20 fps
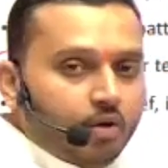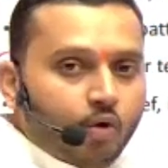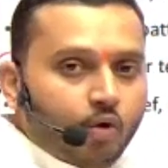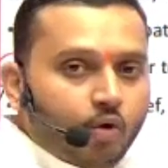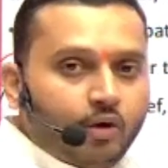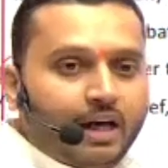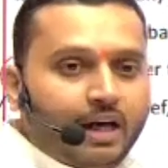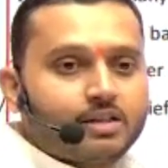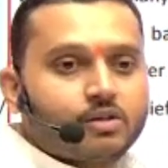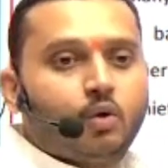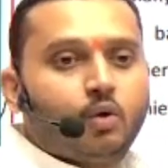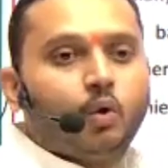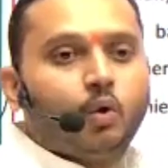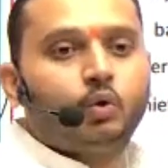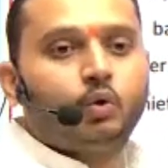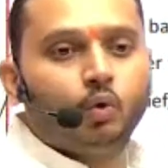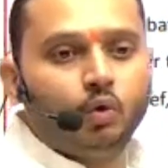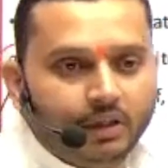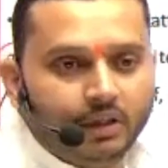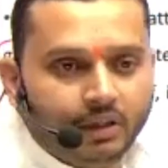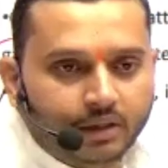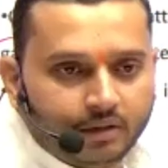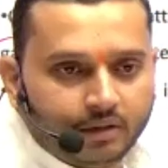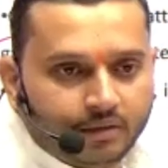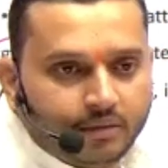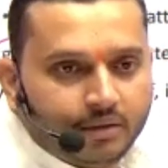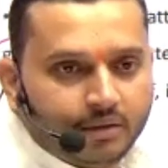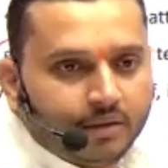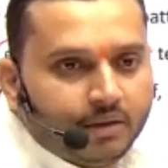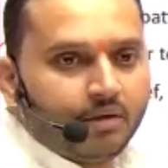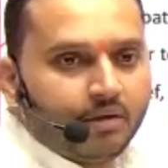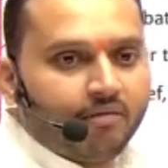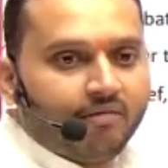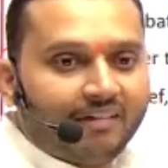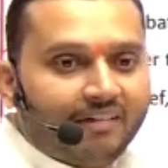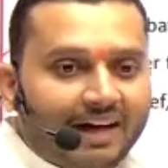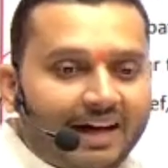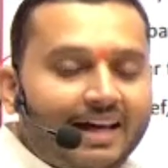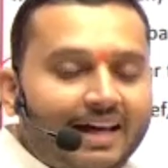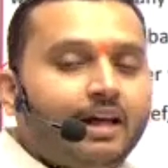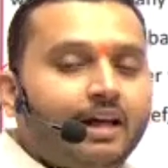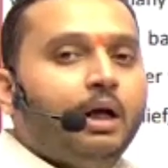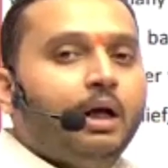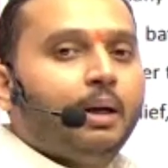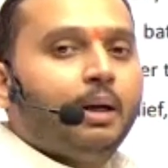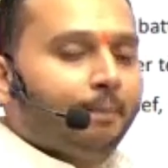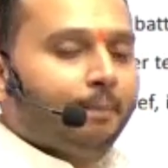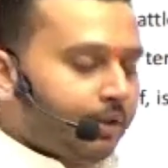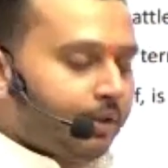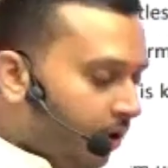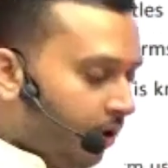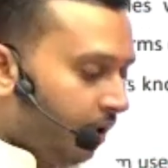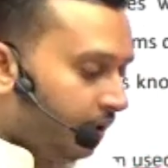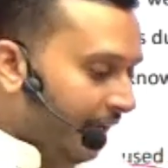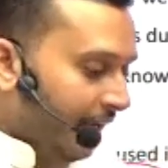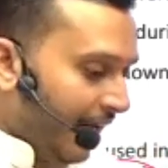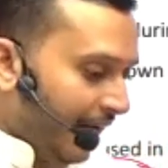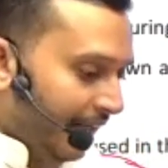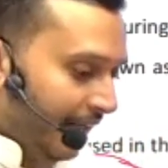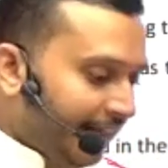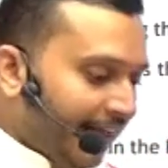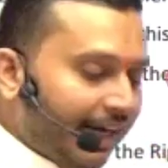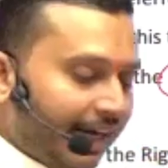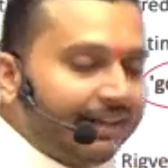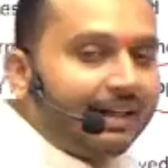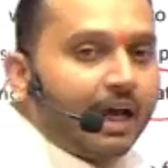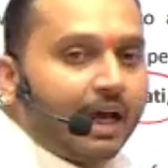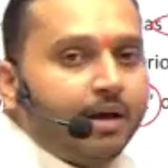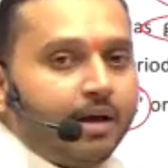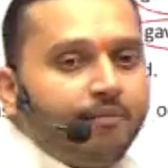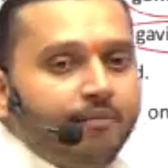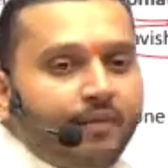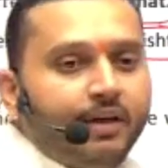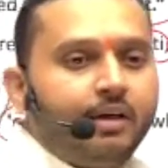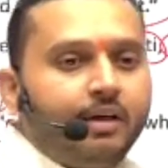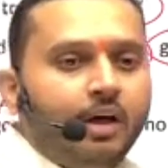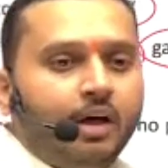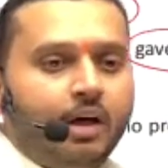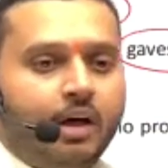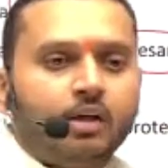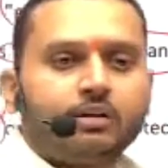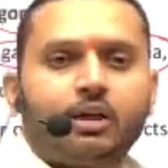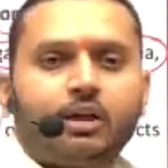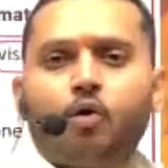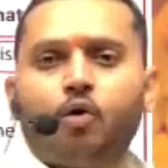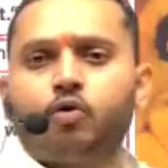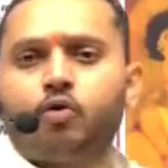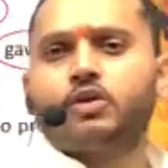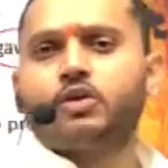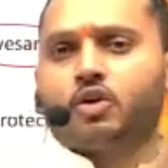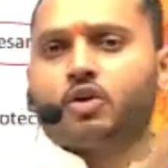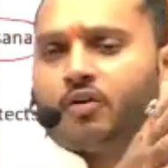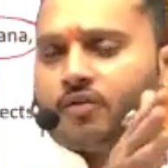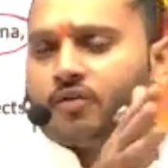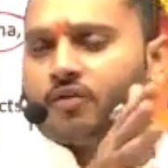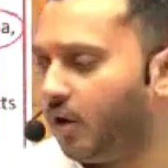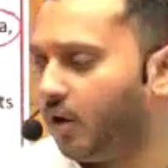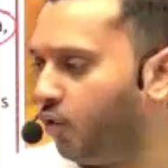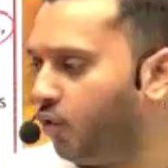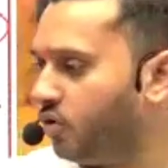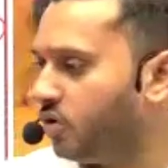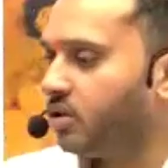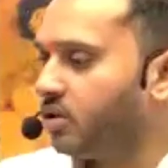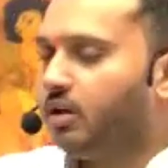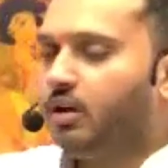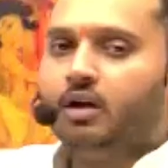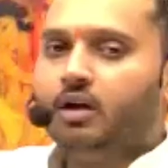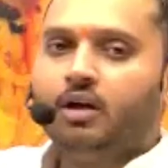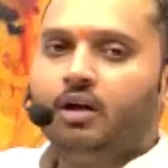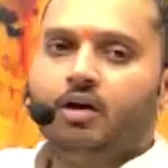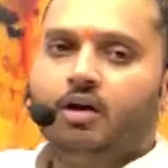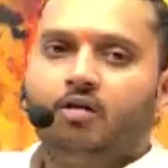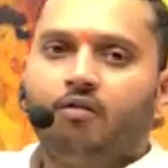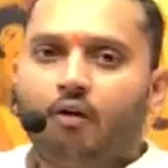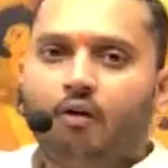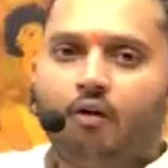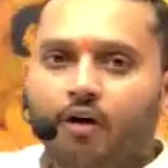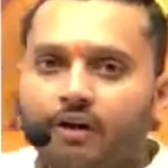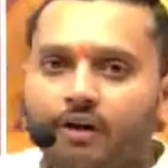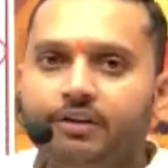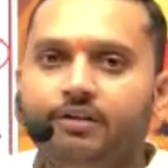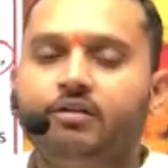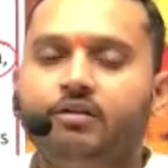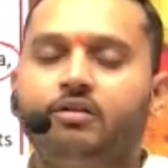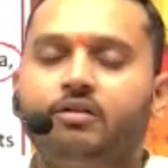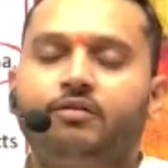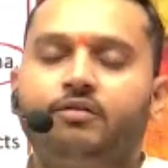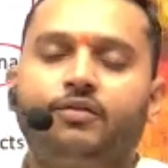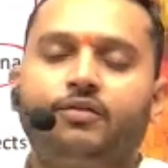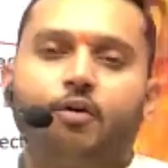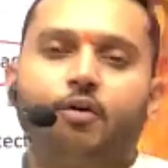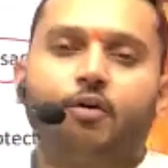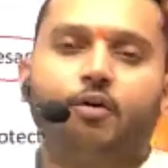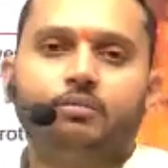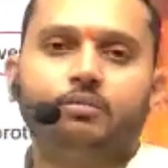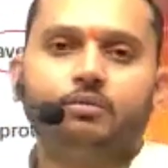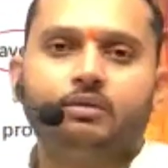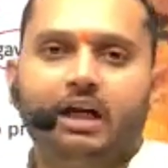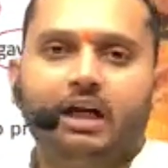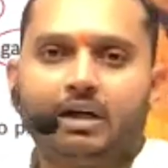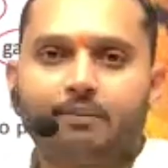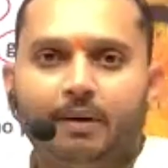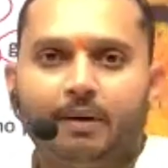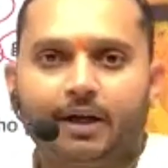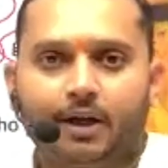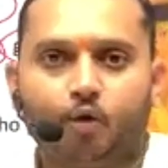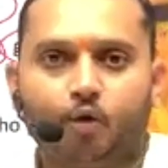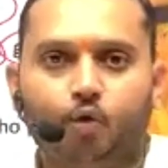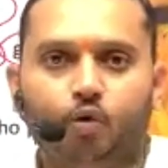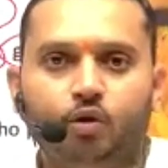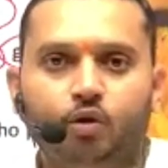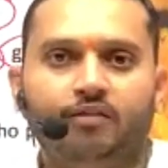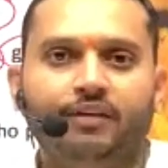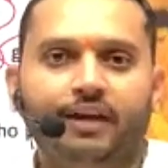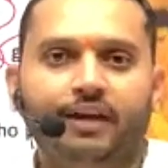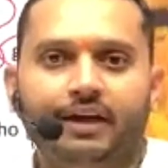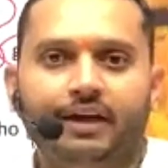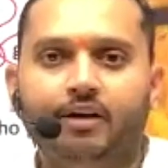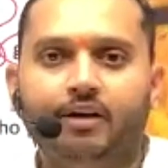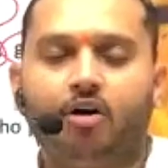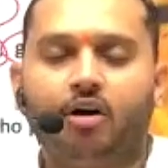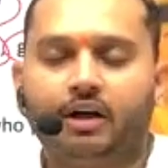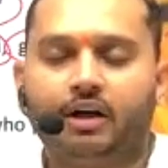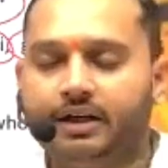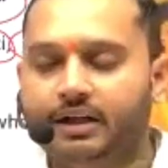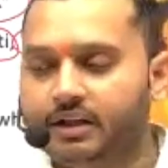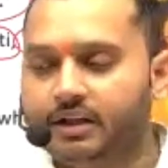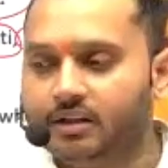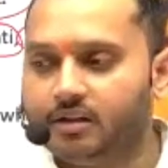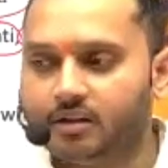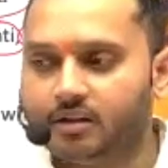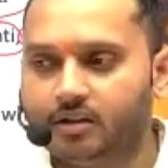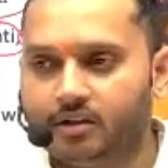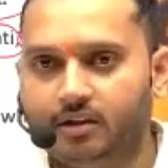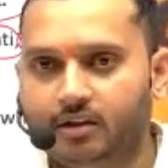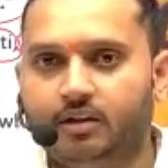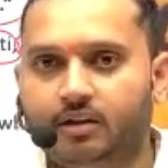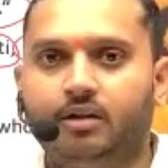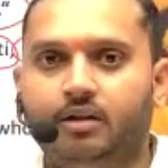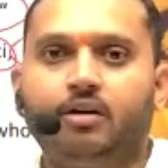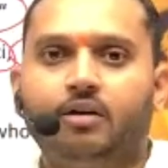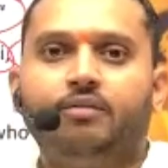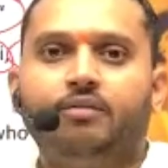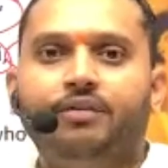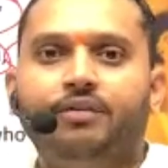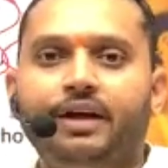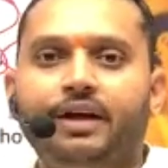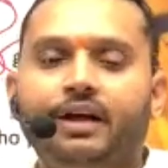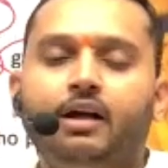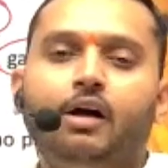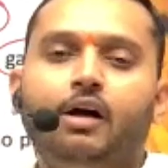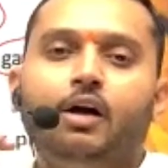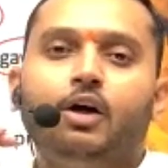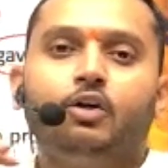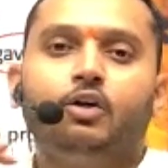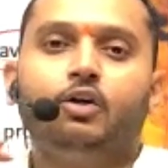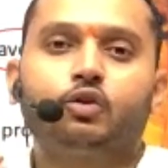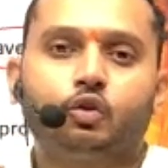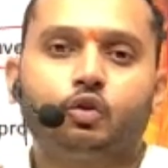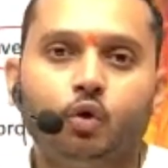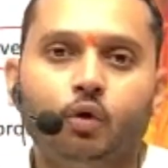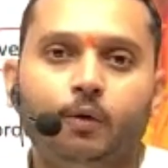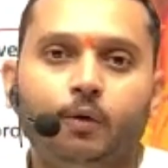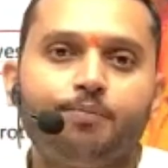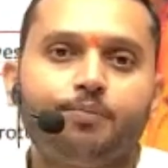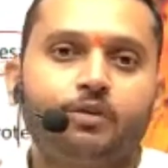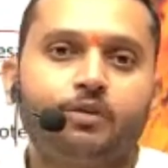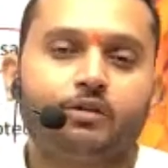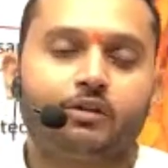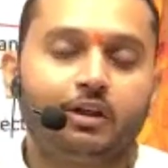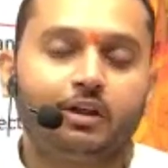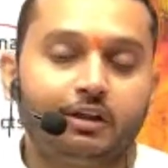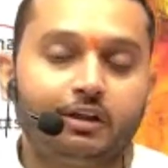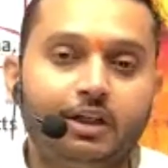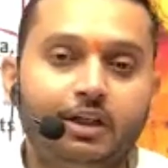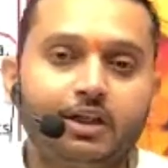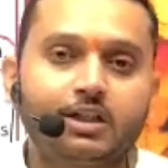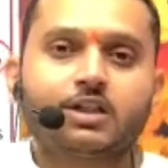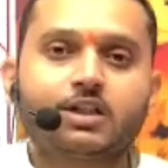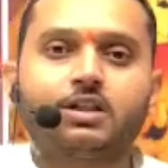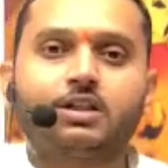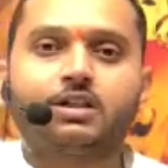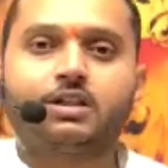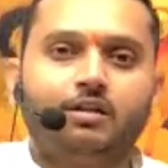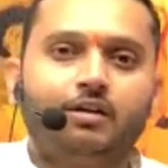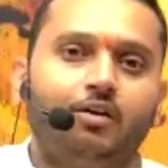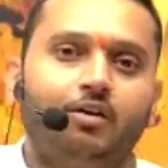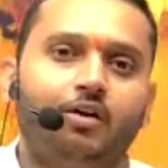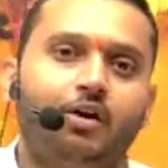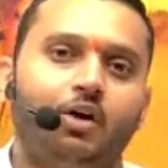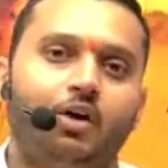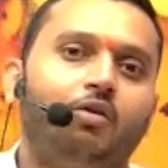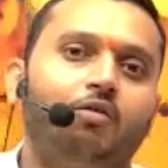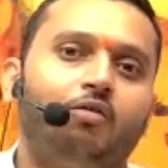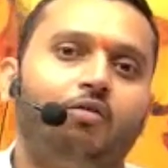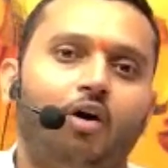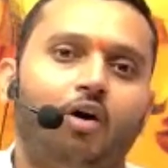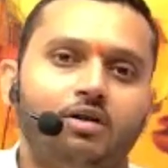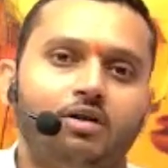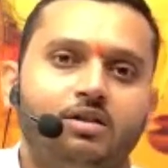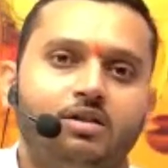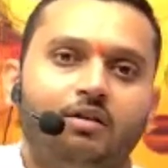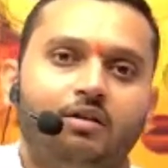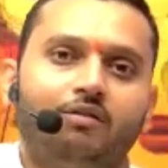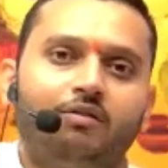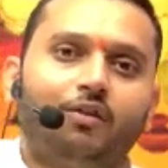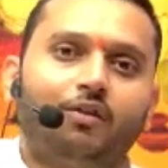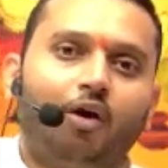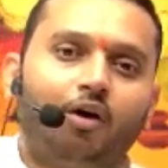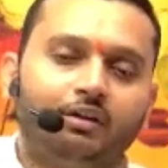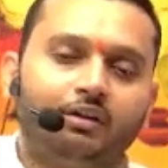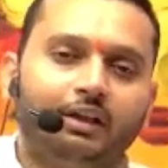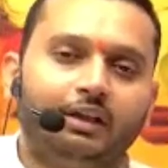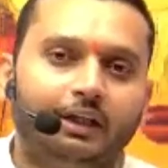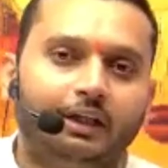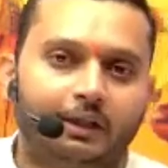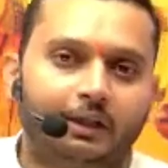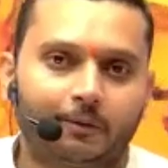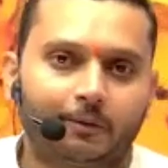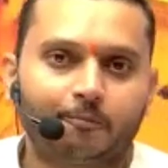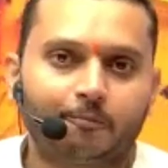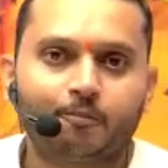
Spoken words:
known as Godhuli. Why? Because at that time, when thousands of cows were walking from that particular way or any way, so the dust was flown there.